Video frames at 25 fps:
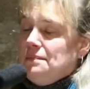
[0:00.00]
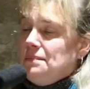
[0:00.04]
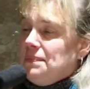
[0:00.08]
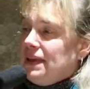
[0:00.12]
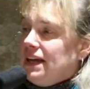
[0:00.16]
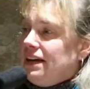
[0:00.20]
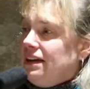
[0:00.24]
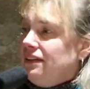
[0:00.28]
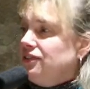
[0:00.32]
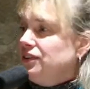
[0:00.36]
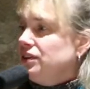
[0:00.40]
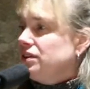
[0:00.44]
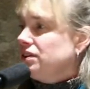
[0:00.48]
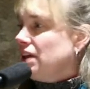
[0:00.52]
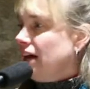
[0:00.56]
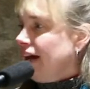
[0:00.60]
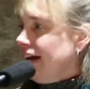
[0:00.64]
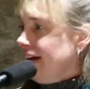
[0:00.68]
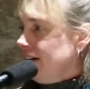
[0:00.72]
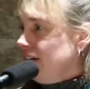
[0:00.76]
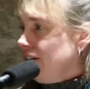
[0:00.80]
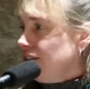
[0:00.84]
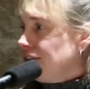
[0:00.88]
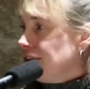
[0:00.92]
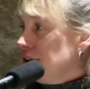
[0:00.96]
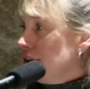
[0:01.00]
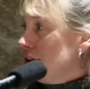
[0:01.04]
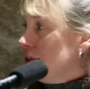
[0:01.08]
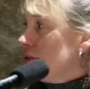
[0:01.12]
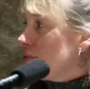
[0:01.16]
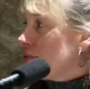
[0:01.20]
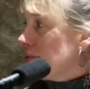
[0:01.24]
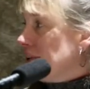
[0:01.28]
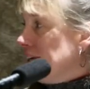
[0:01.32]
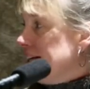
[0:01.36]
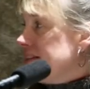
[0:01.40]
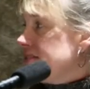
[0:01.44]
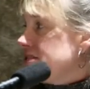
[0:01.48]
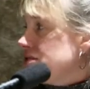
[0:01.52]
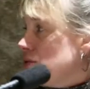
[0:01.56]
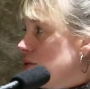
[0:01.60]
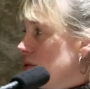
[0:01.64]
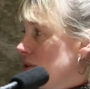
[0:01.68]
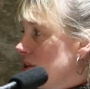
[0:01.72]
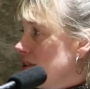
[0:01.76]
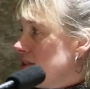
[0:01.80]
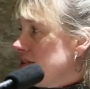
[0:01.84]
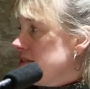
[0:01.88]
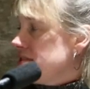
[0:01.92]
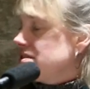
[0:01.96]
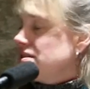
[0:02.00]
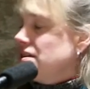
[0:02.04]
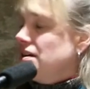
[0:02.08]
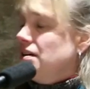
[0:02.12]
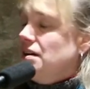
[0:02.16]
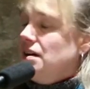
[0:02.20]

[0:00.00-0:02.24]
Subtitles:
And if you'd like a good resource